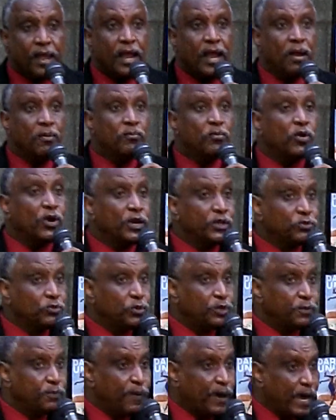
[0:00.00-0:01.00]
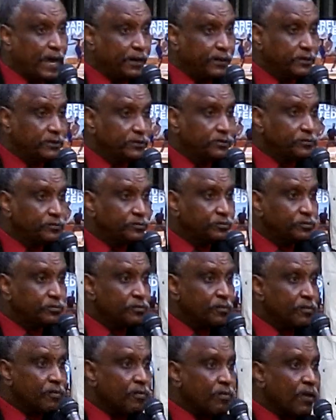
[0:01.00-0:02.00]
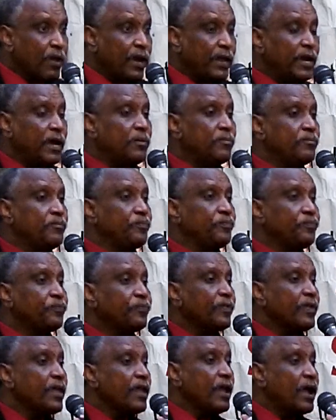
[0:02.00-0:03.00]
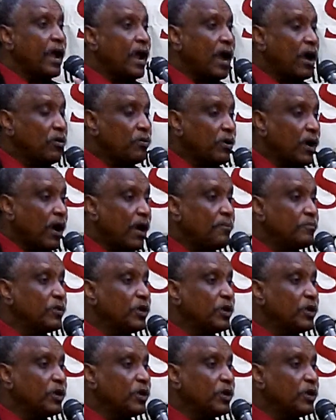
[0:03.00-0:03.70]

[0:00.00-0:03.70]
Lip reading: I'm going to depart, and I'm